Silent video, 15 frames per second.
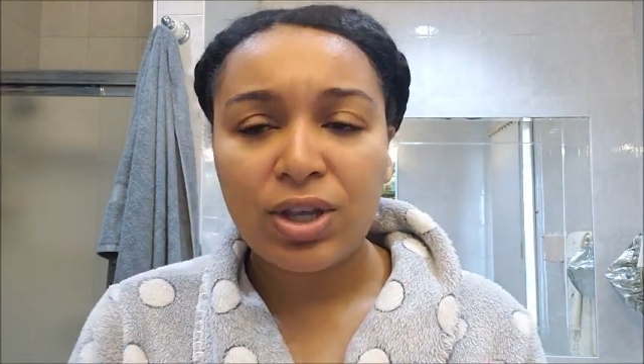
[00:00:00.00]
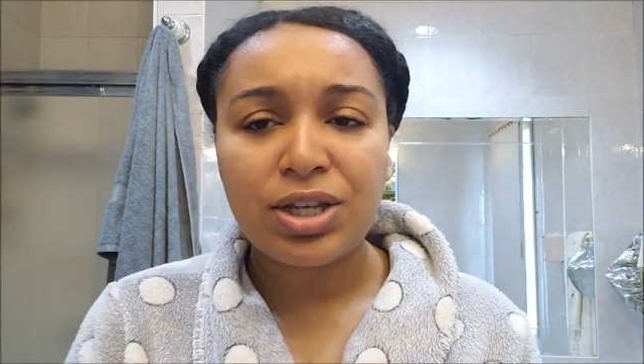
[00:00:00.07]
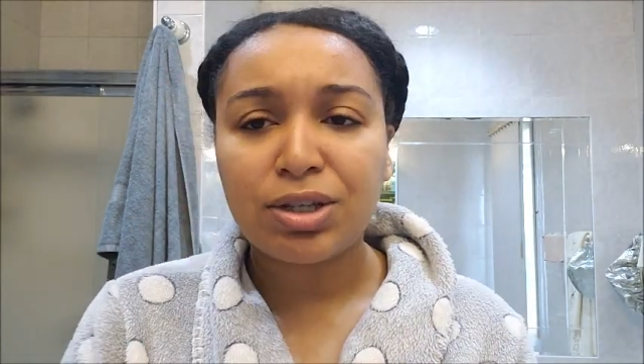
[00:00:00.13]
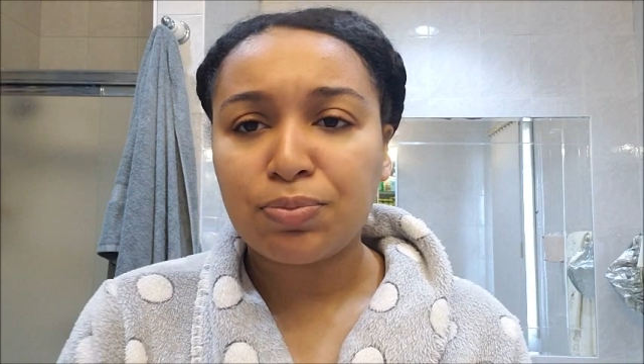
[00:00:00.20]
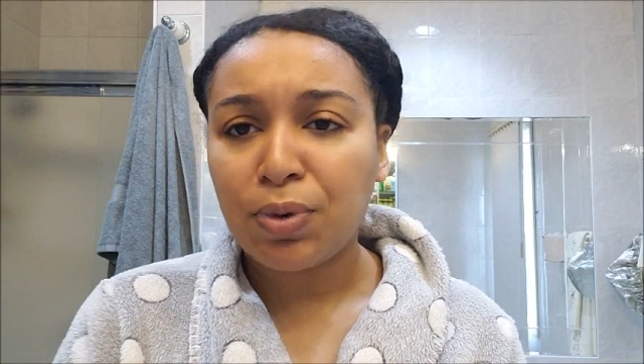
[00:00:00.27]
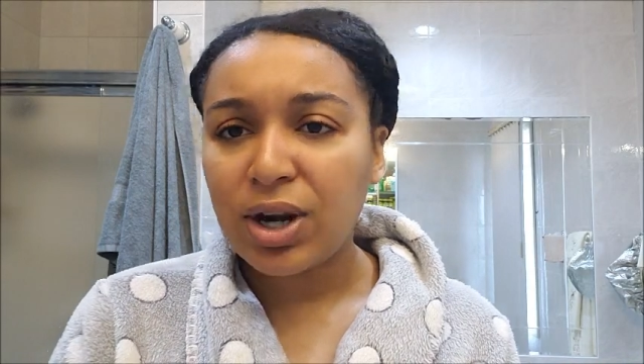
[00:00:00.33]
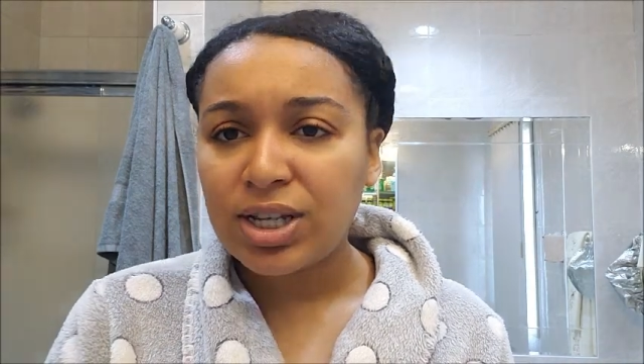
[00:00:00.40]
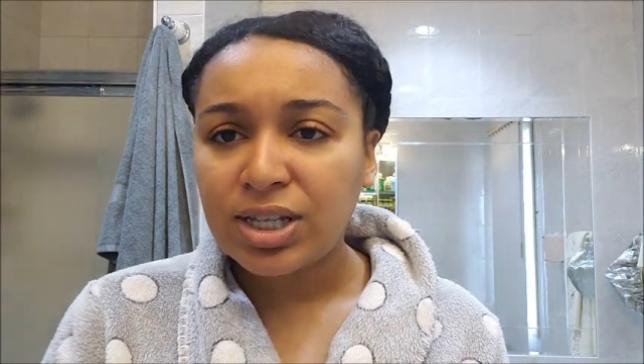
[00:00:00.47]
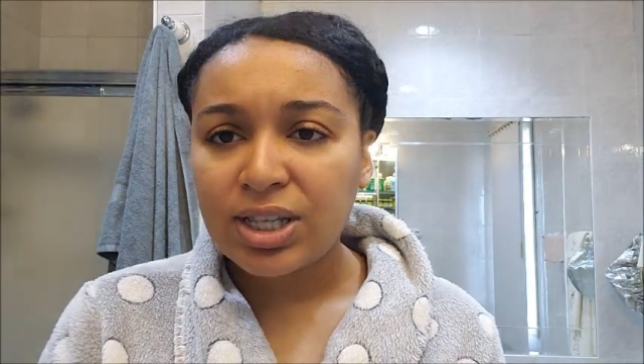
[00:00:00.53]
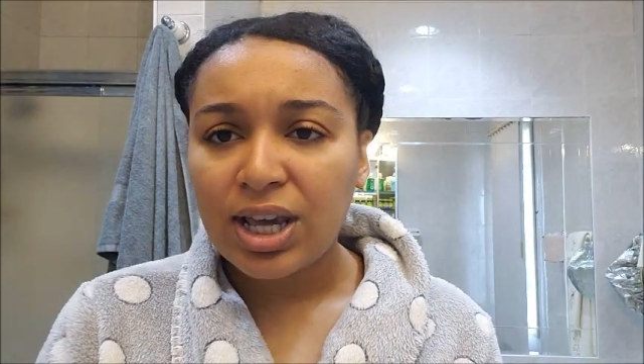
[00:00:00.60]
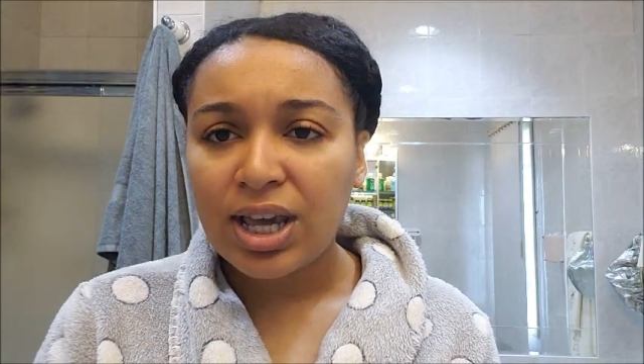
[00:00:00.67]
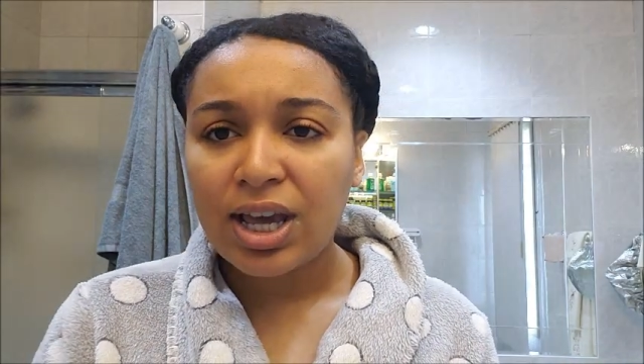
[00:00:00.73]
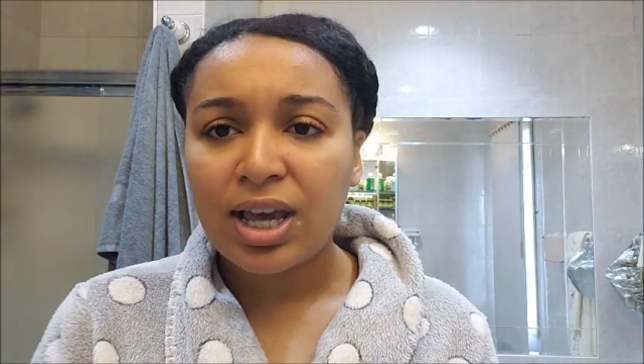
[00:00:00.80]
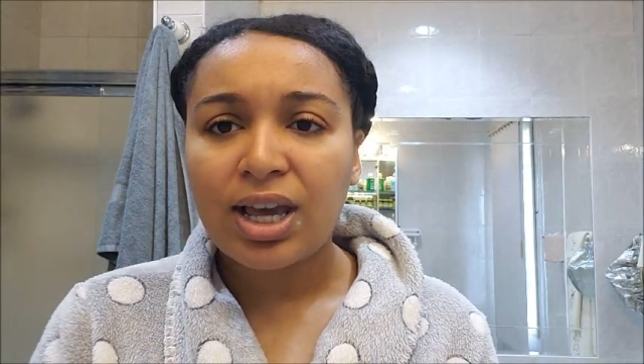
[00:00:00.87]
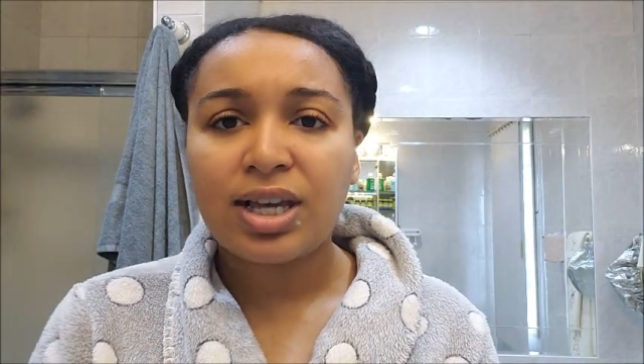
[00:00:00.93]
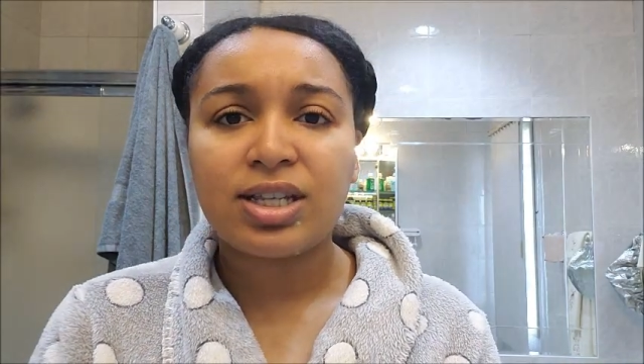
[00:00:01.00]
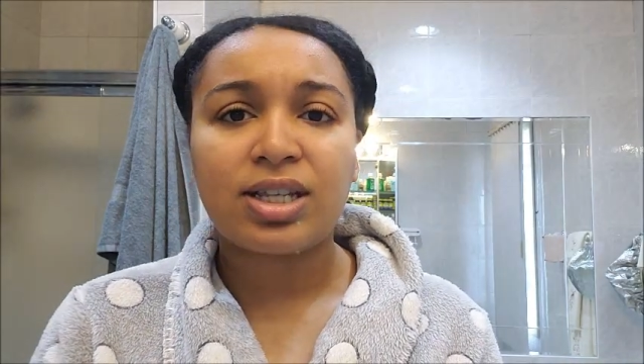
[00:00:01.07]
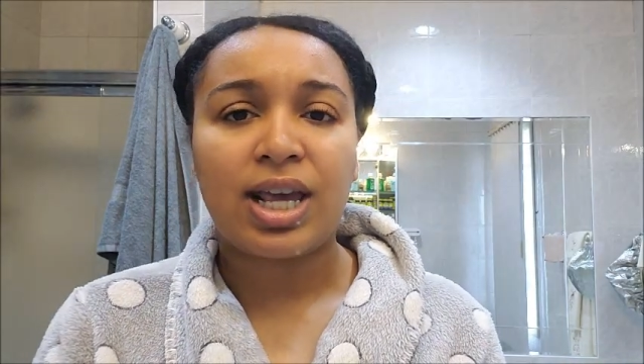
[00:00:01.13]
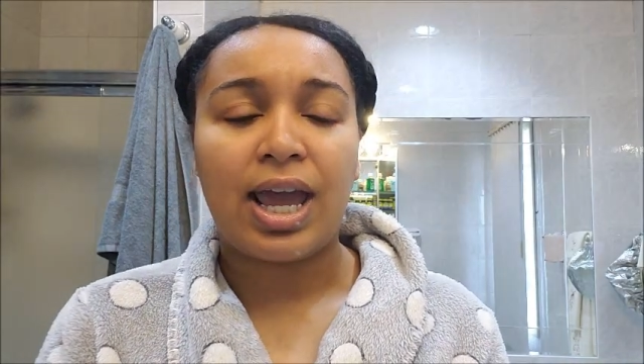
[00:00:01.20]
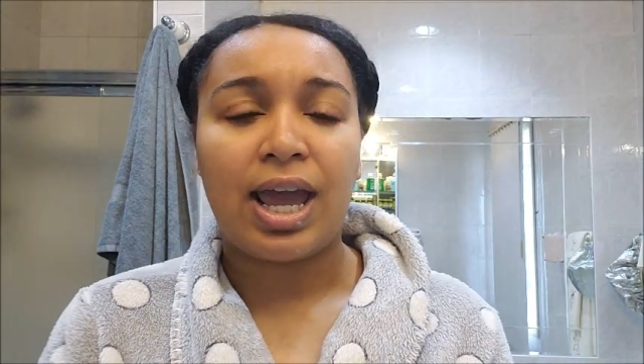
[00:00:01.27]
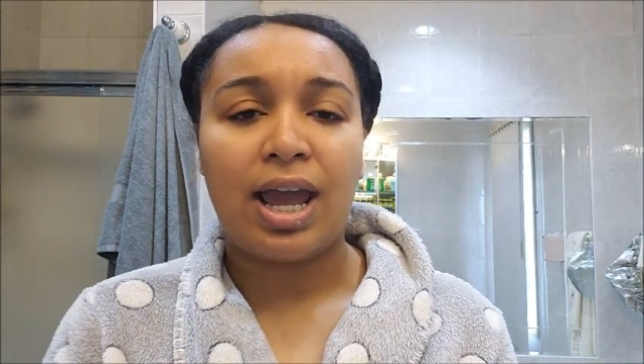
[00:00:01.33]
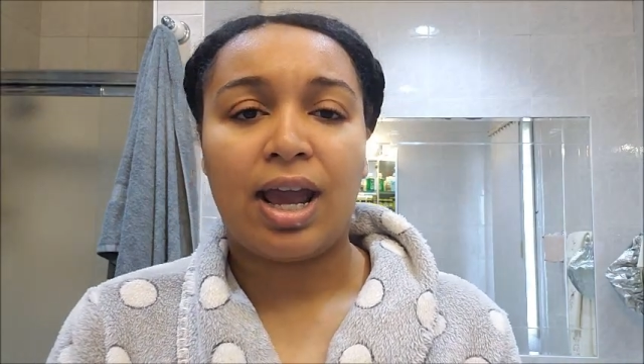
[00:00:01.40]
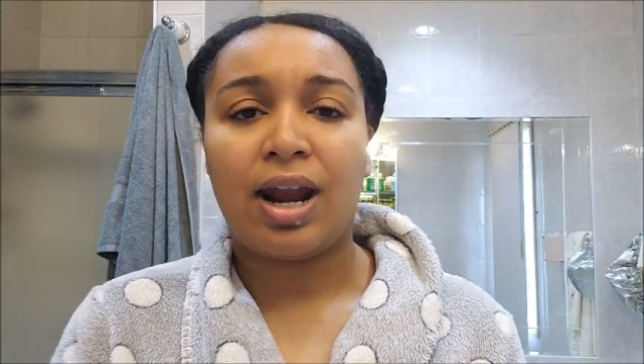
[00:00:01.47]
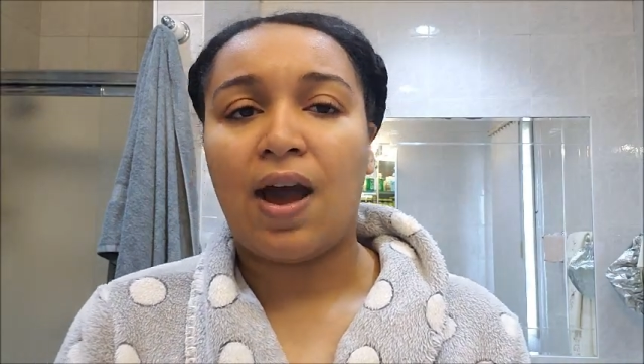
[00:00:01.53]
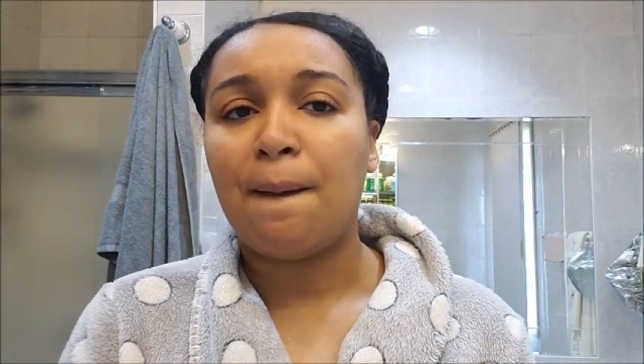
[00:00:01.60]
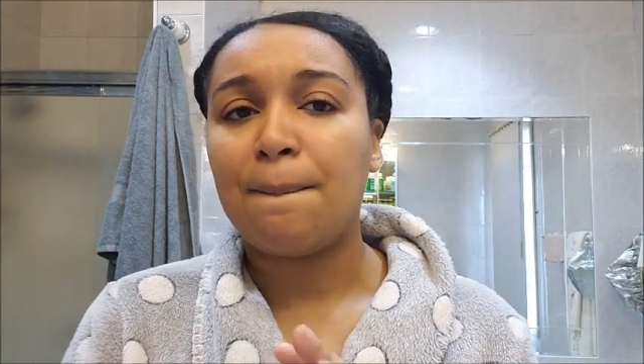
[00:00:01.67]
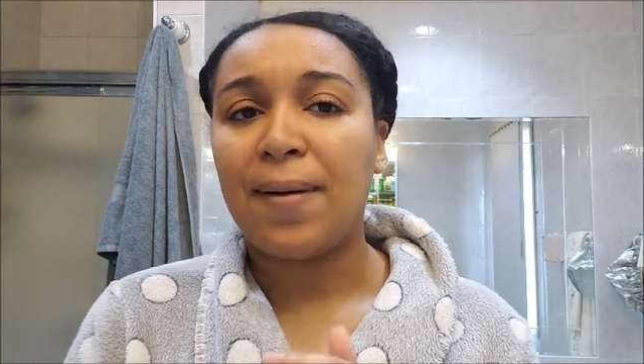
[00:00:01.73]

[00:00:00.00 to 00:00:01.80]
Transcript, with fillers: these braces and